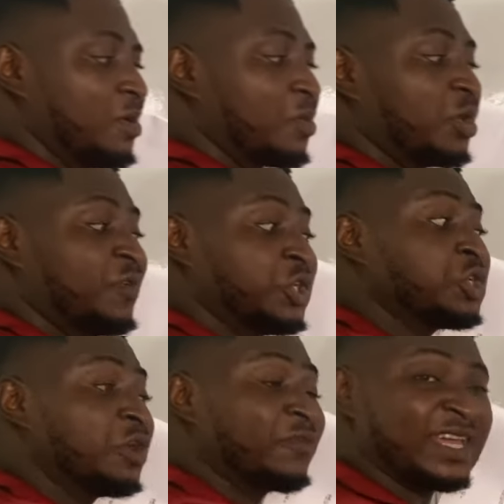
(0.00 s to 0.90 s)

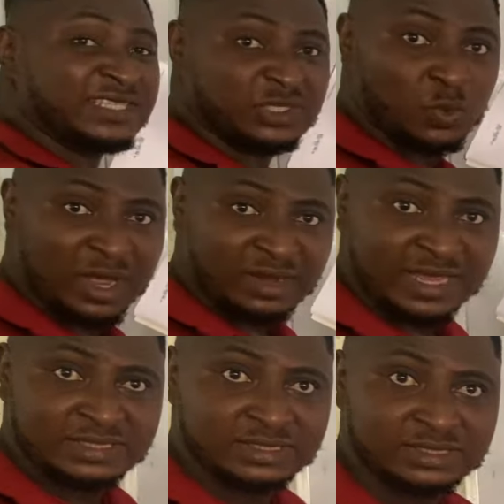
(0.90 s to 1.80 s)
Convention of x is 1,
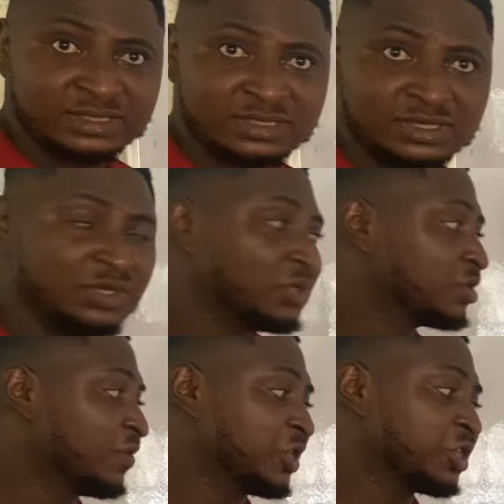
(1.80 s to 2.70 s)
right?
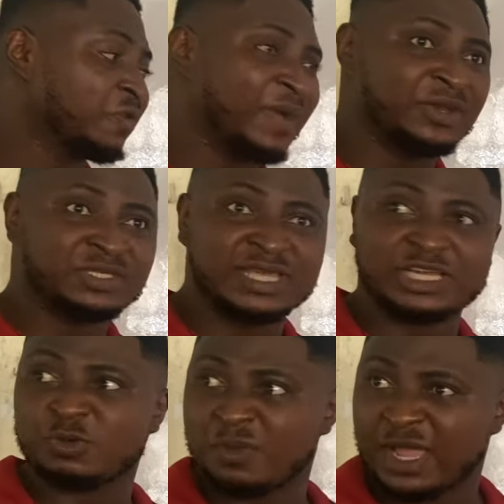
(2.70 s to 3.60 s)
So convention of minus
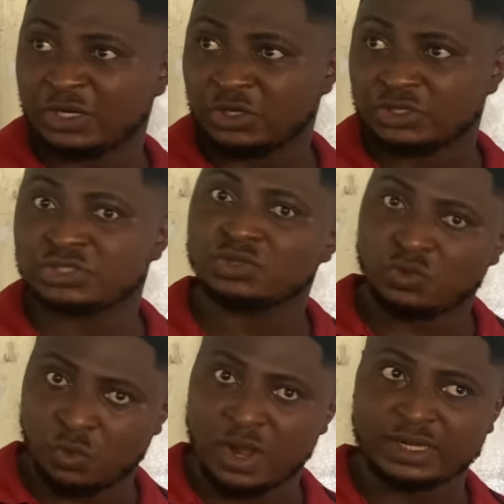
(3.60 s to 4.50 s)
x will be minus
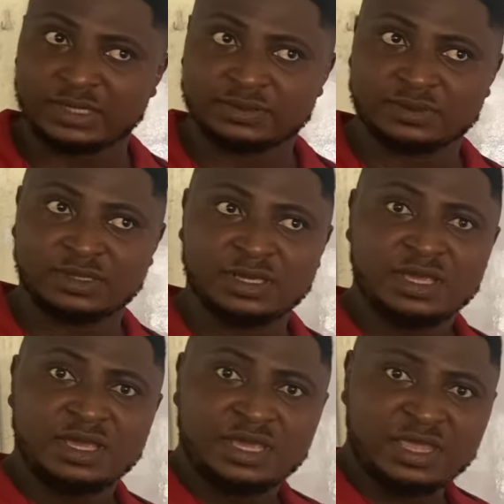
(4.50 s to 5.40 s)
1.
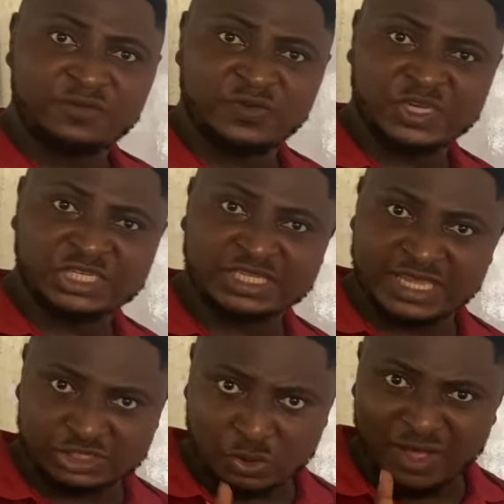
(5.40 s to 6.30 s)
If you differentiate
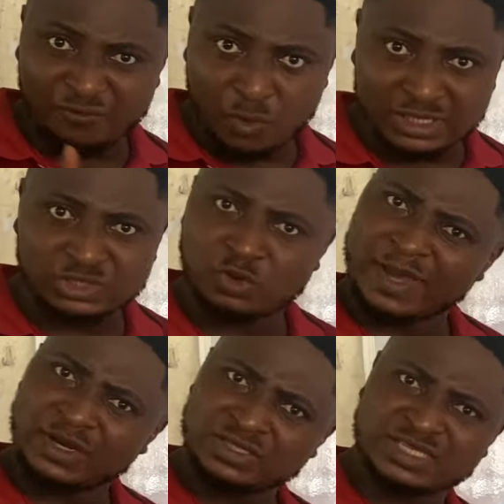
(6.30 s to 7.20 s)
x, you have 1. So
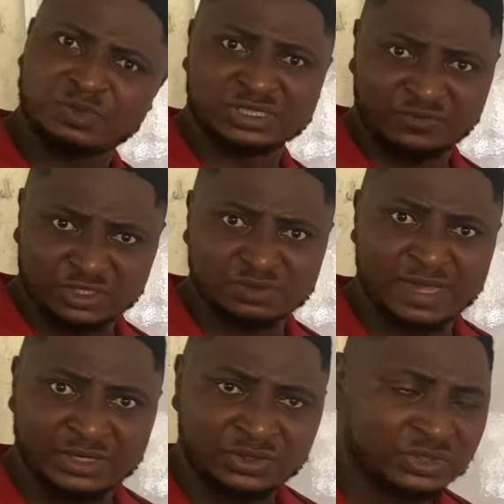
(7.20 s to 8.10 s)
minus x must give us
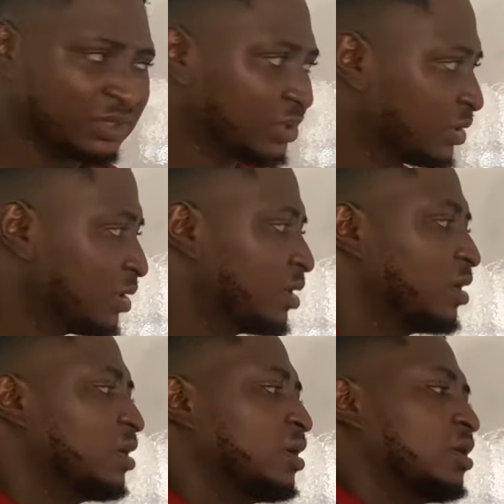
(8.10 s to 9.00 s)
minus
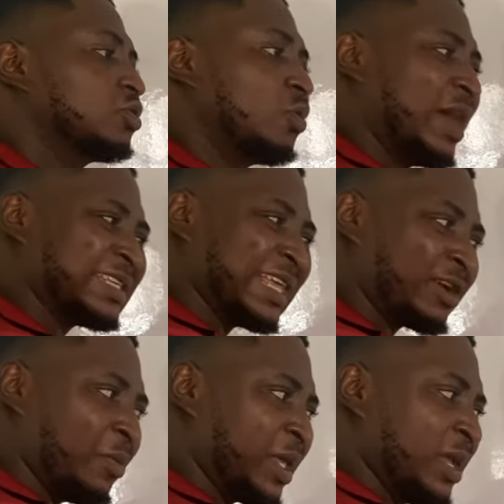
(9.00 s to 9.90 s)
so as I
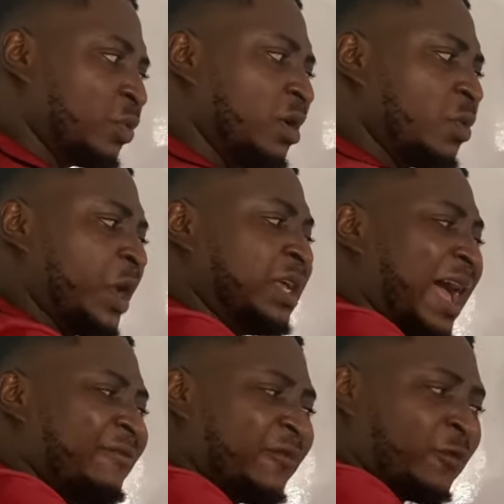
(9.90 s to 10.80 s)
come again, when you
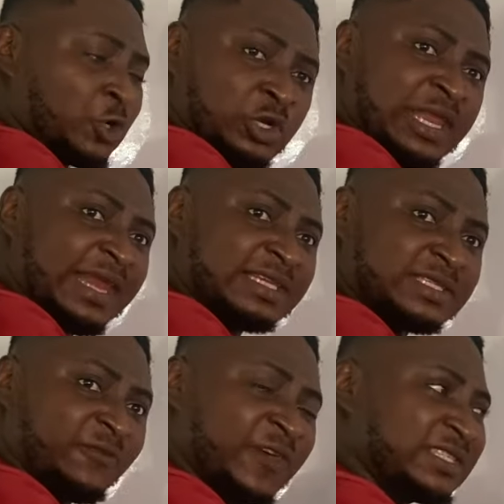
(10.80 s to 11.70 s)
have a function like this,
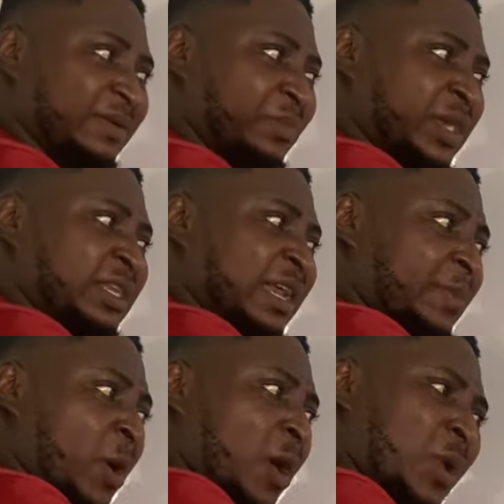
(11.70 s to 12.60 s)
the first thing, bring down the
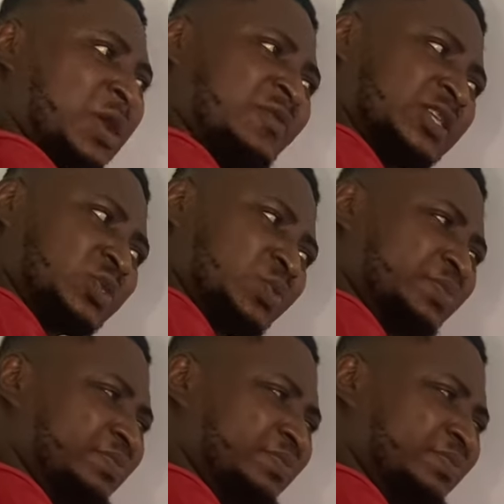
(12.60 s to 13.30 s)
power 1 over 2.